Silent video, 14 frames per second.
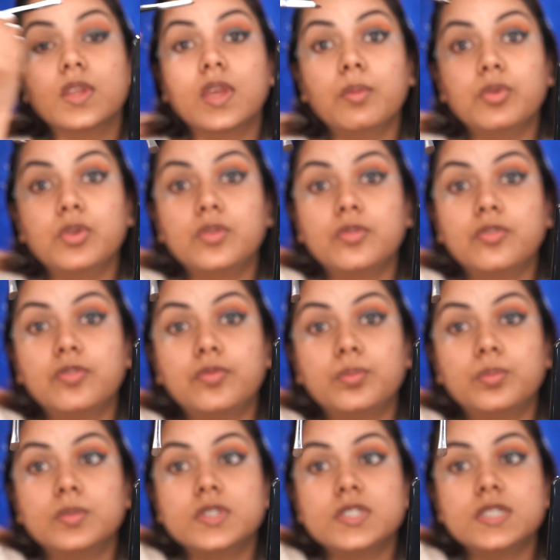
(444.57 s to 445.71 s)
I'm going to
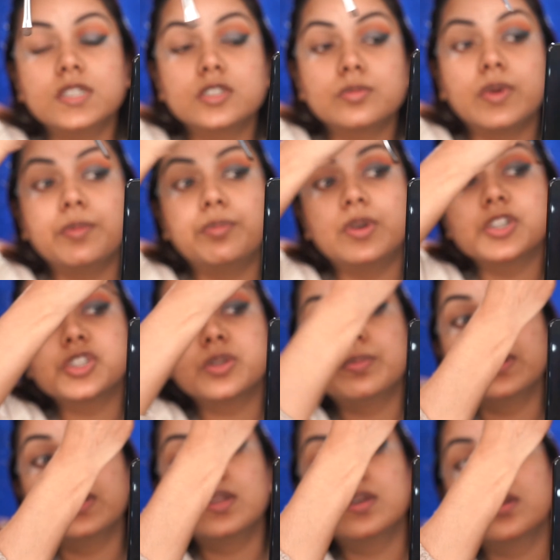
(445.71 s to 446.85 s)
tilt my brush a
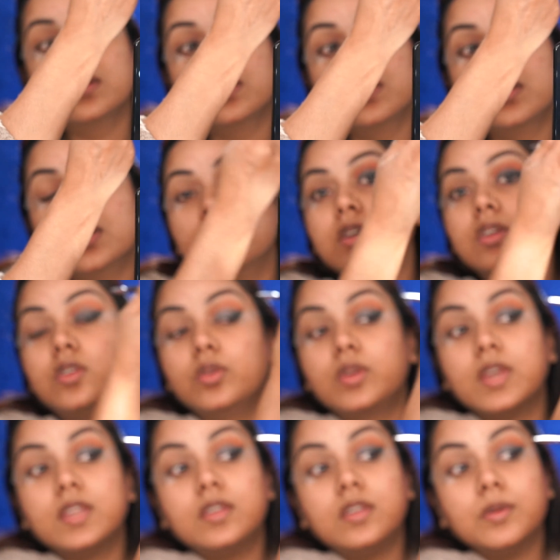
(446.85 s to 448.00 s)
bit to
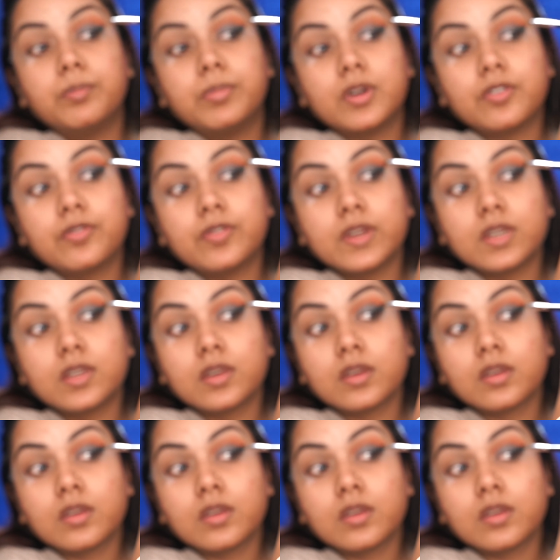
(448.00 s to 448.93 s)
get the perfect